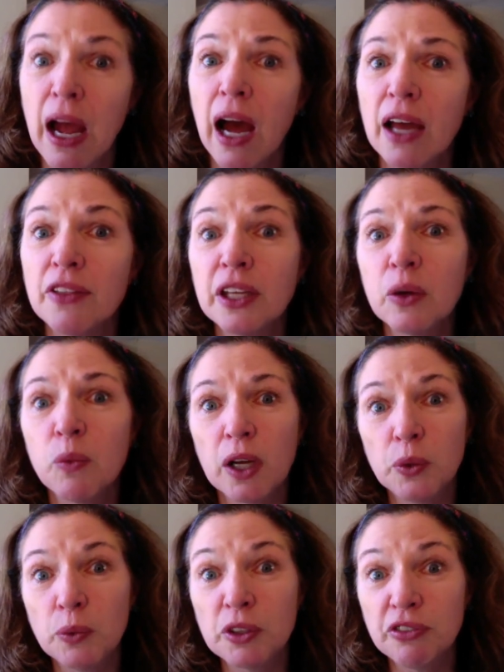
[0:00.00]
I think what
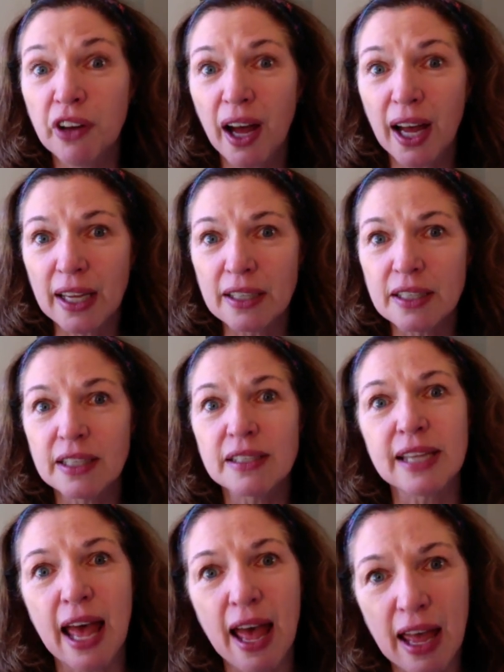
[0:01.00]
you would find
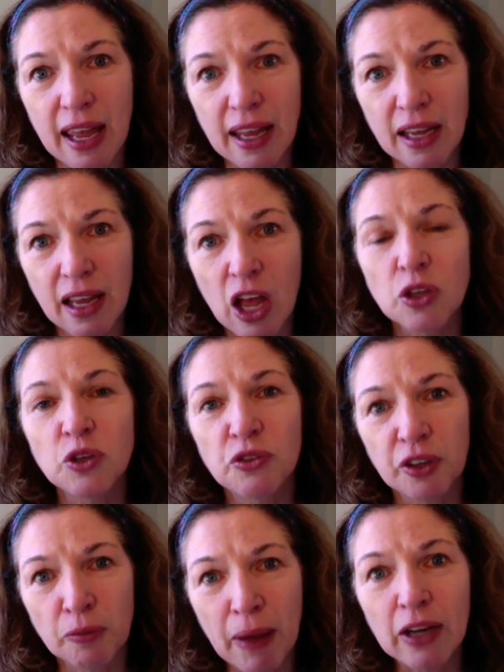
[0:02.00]
is A, you
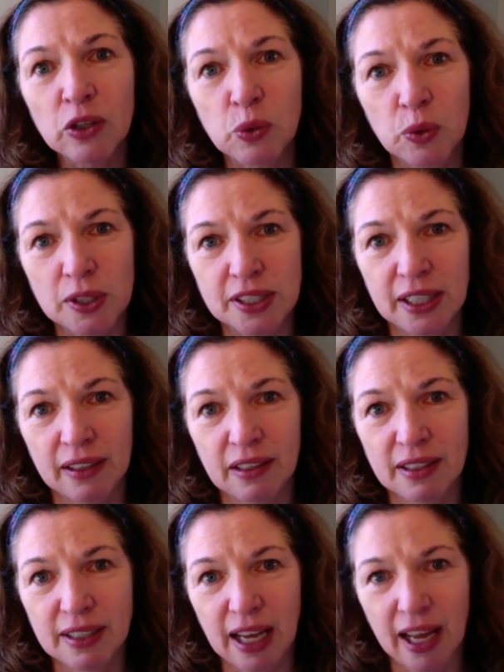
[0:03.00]
feel better towards the end of
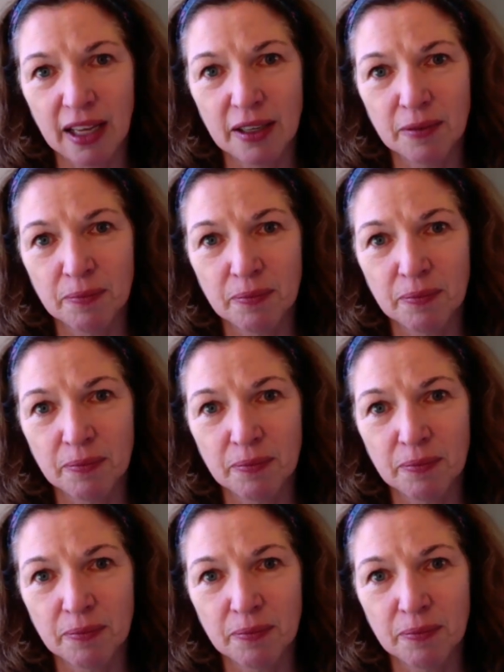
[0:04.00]
the day.